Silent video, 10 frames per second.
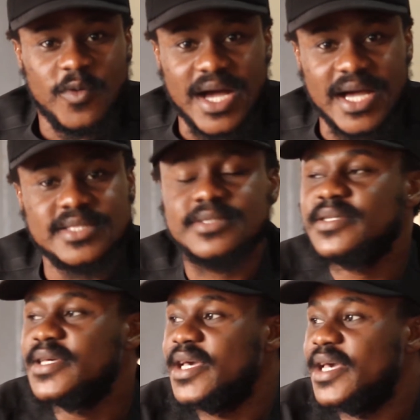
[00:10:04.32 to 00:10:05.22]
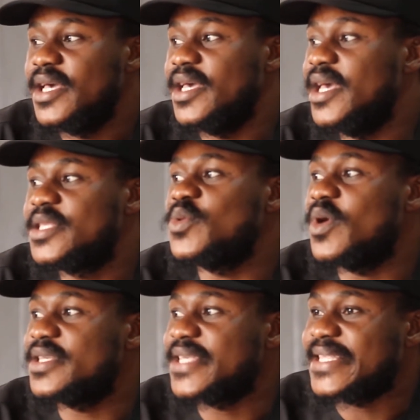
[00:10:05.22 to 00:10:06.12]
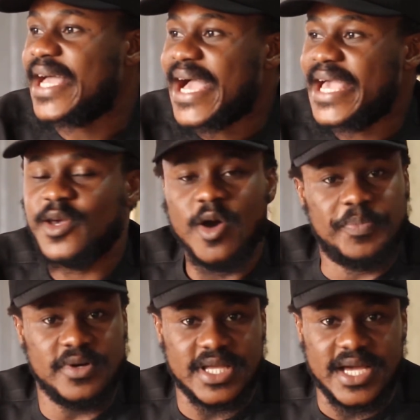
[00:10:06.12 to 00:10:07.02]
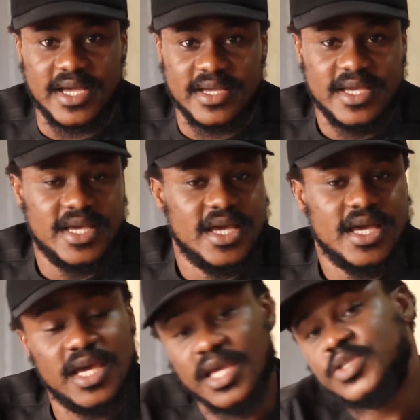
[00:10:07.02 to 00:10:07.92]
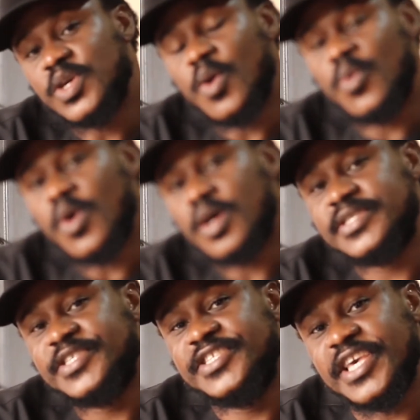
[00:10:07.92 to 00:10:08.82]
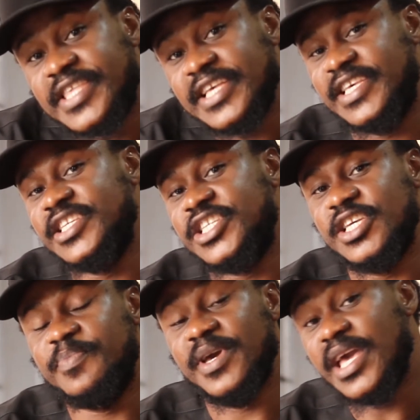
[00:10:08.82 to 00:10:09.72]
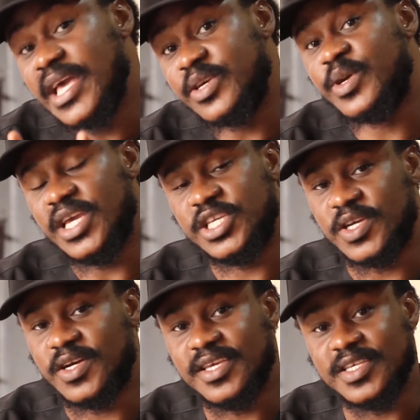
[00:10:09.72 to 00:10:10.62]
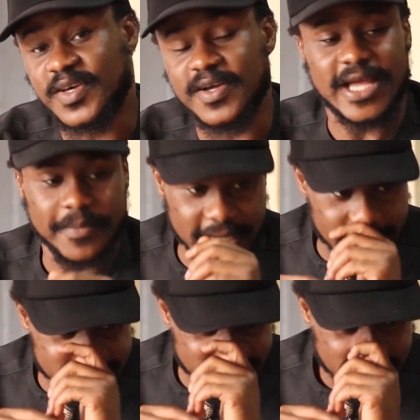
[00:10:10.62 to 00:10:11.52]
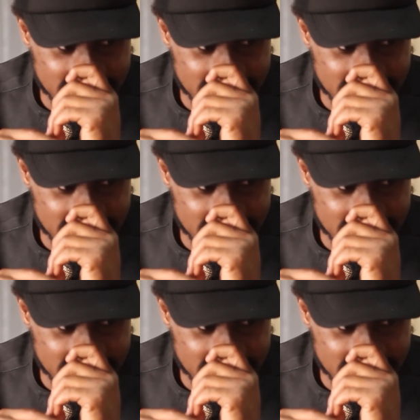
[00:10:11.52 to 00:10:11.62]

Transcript: one. It was an eye-opener into what citizenship education is all about,